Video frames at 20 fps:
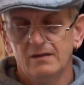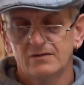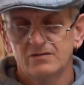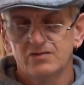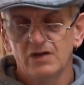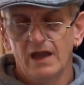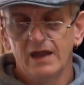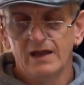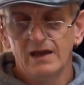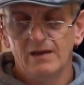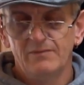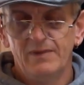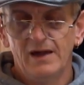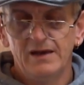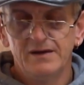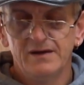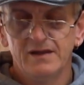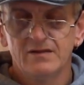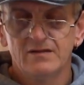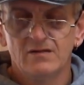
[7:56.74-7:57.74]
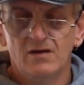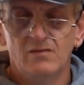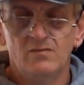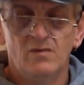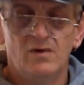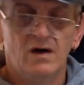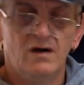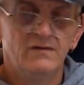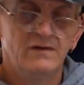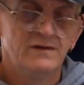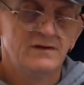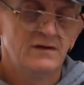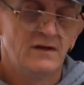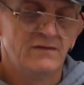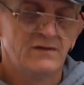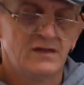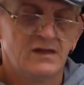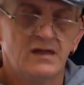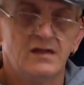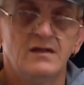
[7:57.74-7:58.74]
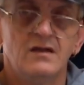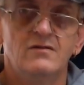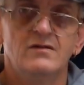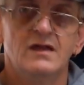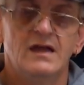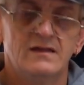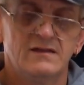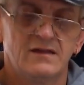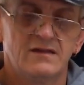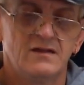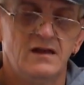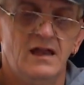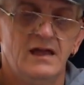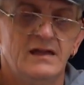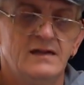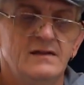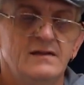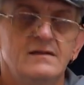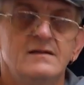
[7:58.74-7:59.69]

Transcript: Triangular bandage, non-woven, obviously you can use it as a sling